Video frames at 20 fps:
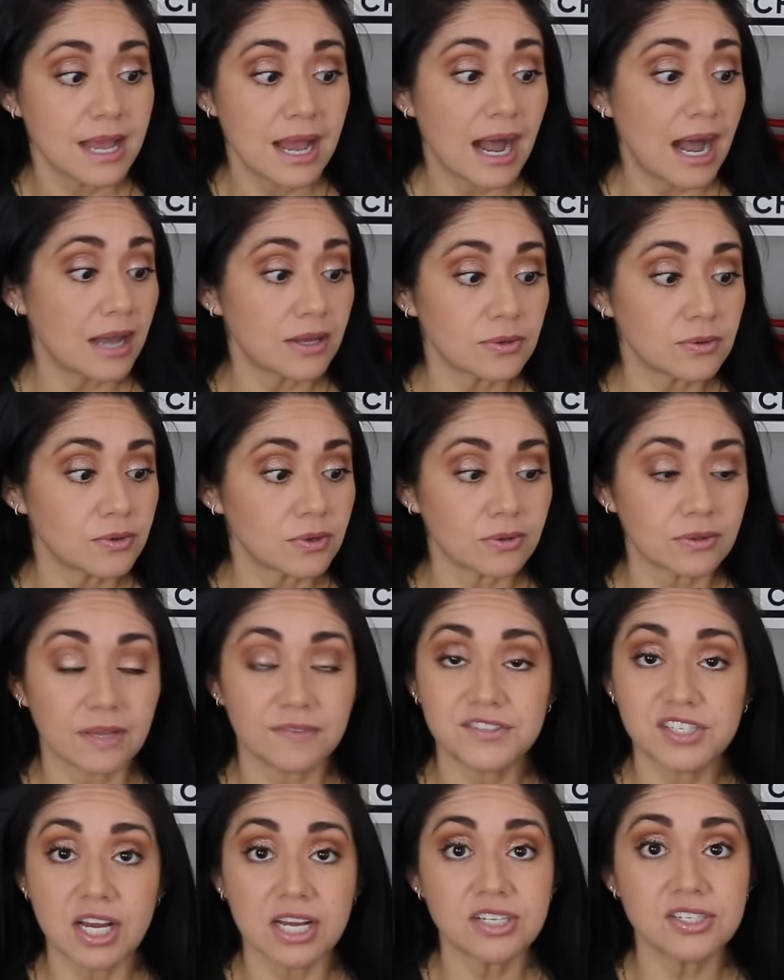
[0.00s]
I don't know,
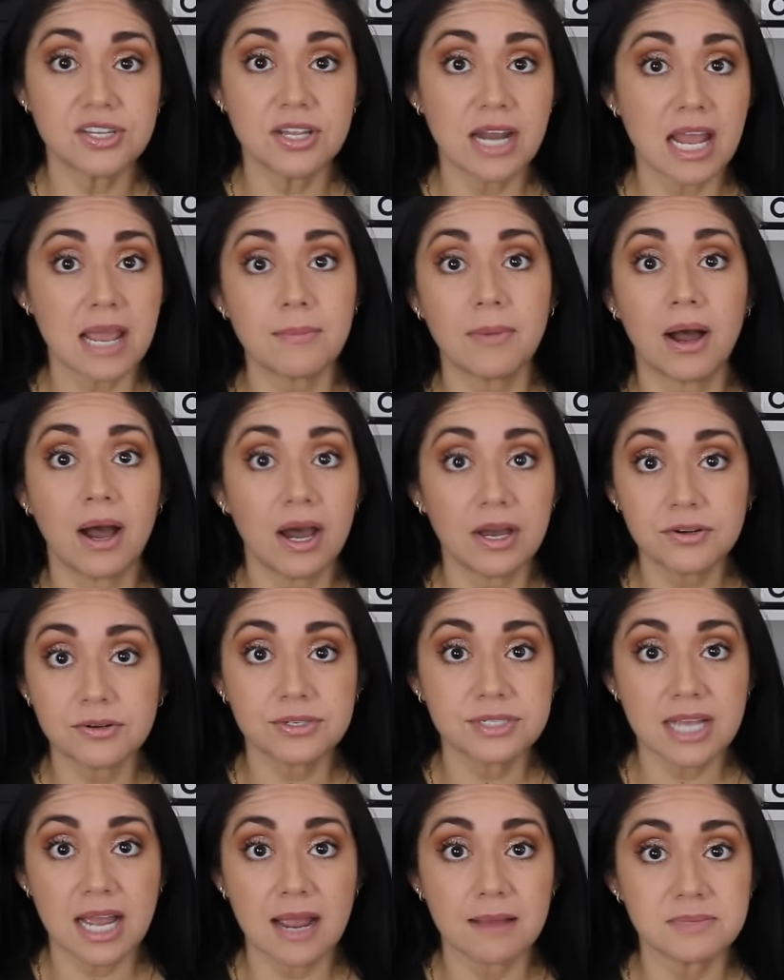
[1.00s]
they've changed the name a
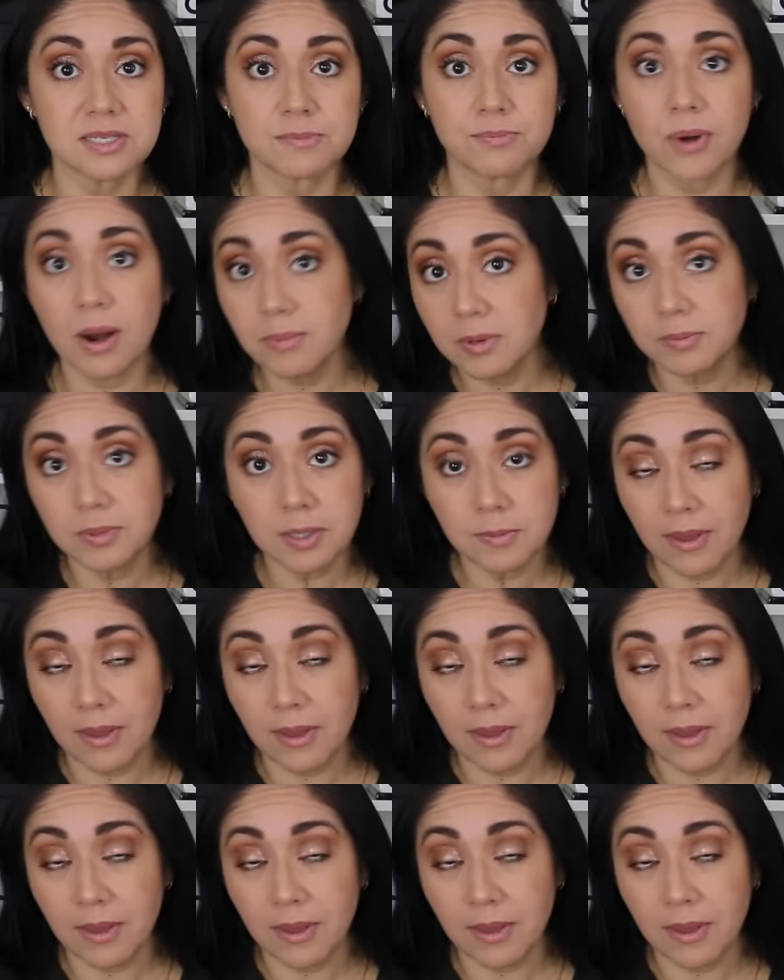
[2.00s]
hundred times and probably